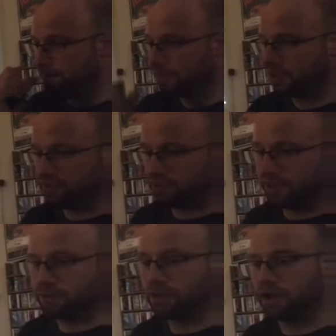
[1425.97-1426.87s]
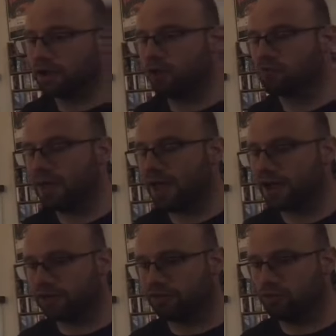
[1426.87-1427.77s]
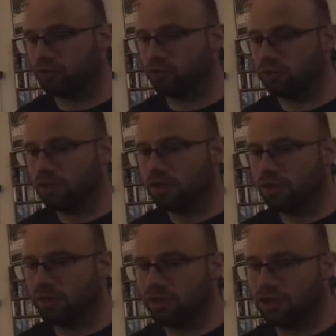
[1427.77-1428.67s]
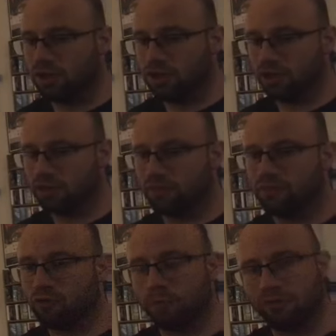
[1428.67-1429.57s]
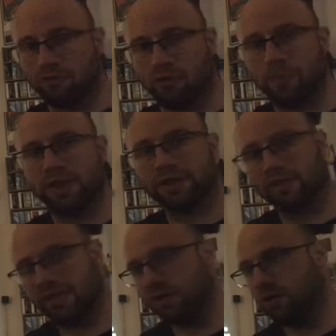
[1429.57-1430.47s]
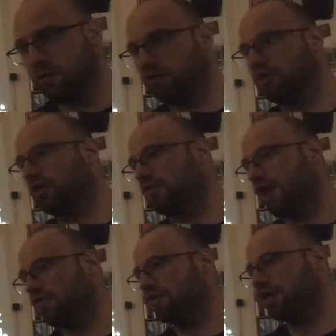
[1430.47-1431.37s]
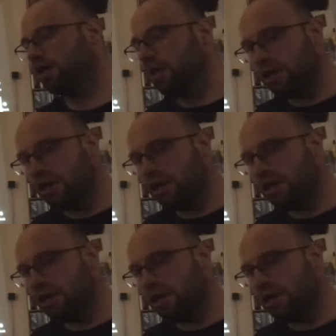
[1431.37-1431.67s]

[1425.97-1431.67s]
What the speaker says: it goes back to the former format that they used of having